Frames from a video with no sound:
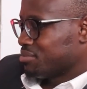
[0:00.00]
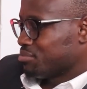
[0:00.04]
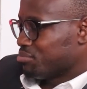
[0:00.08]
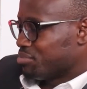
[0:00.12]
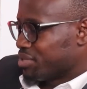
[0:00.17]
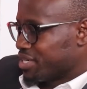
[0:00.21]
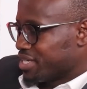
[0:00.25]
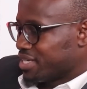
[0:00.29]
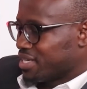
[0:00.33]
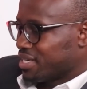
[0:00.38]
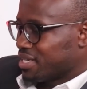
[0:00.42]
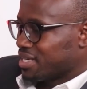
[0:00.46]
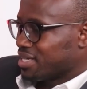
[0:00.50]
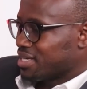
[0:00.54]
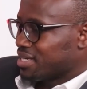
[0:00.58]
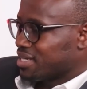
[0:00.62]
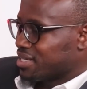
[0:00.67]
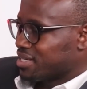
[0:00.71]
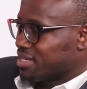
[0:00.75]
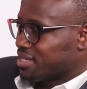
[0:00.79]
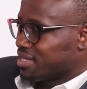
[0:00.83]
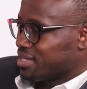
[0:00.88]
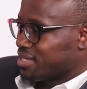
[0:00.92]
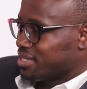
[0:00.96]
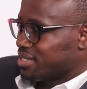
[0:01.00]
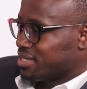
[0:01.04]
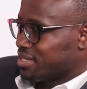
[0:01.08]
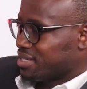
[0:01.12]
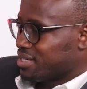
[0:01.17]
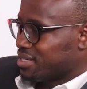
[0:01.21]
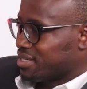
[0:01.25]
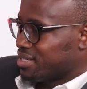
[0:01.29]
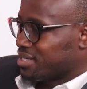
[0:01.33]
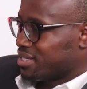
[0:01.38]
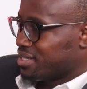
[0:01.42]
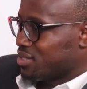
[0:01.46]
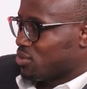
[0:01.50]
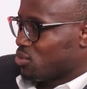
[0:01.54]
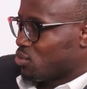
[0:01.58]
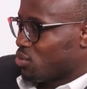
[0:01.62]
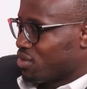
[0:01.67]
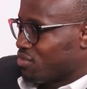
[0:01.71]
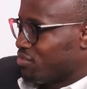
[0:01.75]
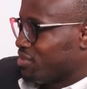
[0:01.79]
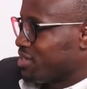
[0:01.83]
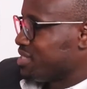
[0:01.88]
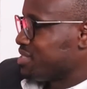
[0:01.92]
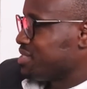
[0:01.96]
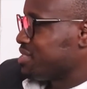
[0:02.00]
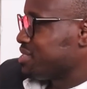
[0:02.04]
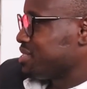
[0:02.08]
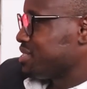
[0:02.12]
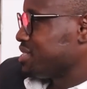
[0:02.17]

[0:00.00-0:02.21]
Bring whoever is